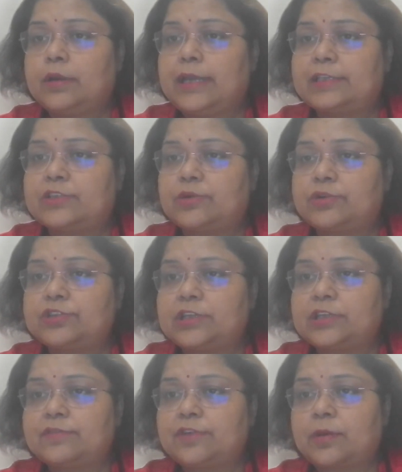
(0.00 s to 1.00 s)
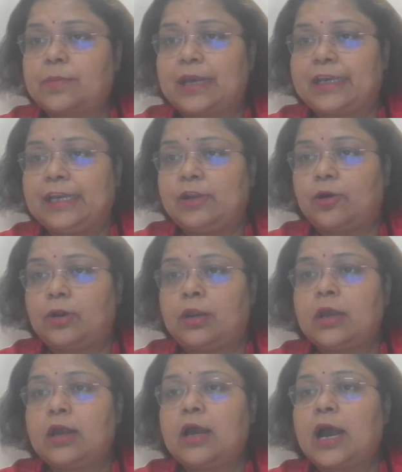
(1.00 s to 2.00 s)
Next question is from Lucky Doll.
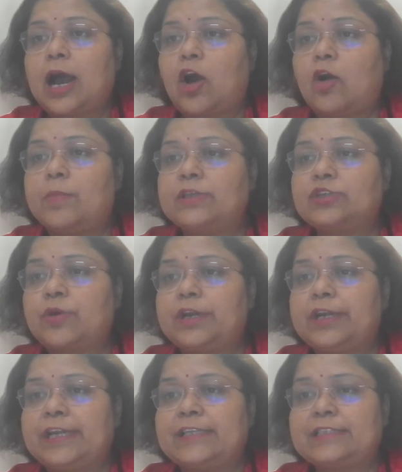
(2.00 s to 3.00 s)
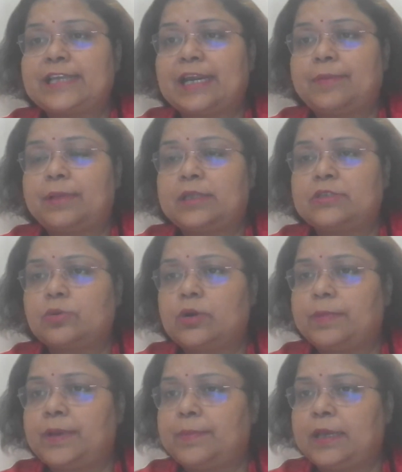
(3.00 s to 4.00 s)
How much quantity is 10 months
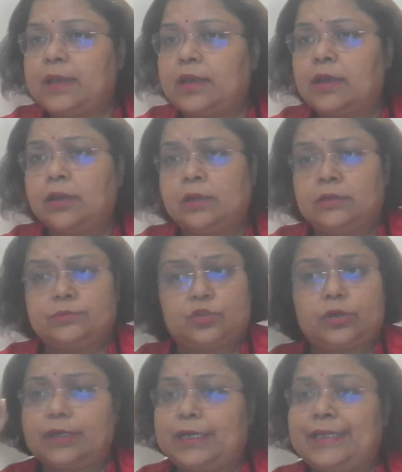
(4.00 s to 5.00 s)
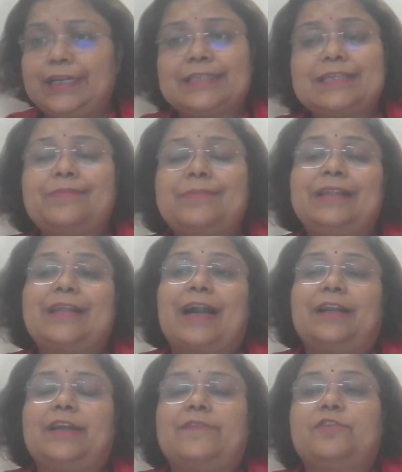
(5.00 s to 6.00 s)
old baby? So it doesn't mean
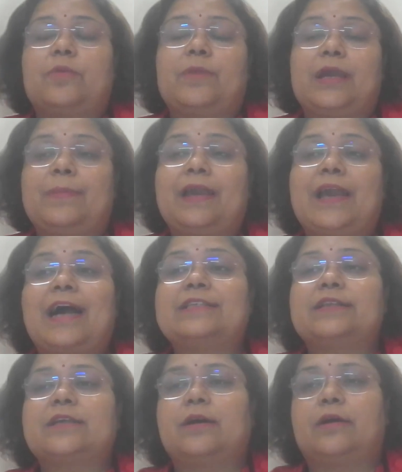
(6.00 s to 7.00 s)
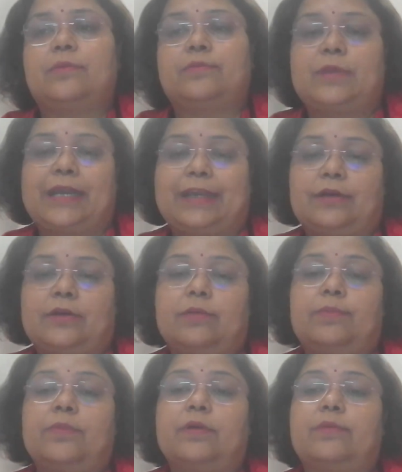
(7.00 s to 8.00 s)
that if your baby has
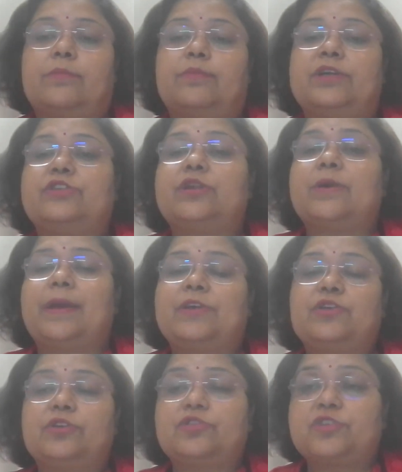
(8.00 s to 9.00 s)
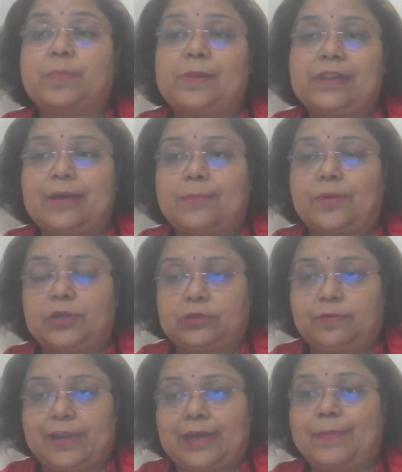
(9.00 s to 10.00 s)
if the baby should triple the
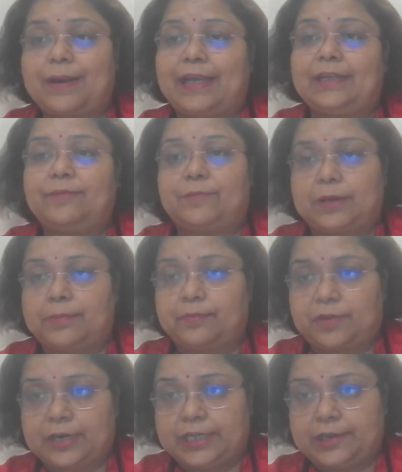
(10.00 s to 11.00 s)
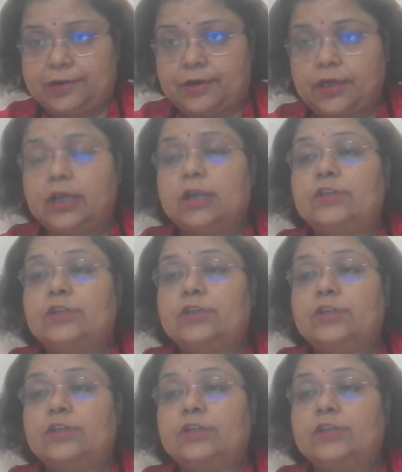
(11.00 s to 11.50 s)
birth weight by one year.